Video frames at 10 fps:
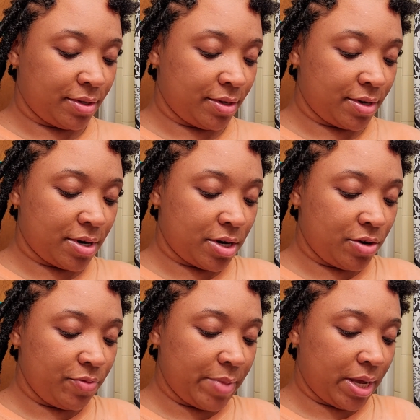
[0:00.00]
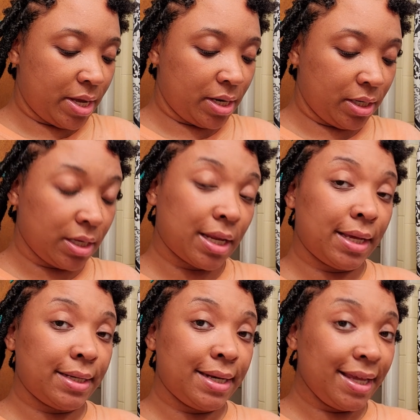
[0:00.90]
her new man looked
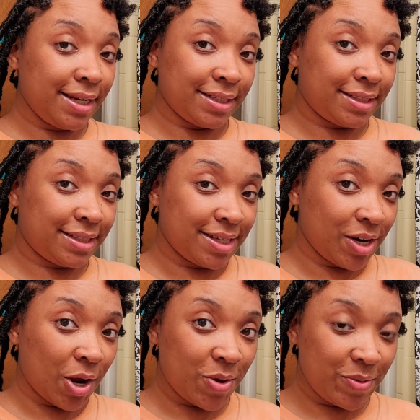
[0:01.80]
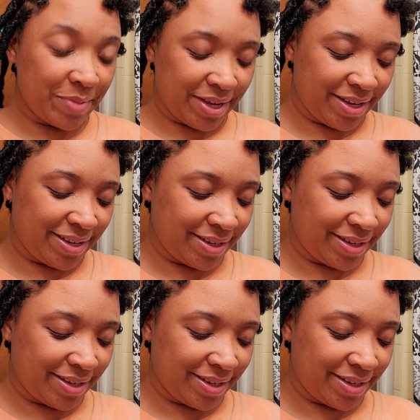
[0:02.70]
like Dennis, her old man.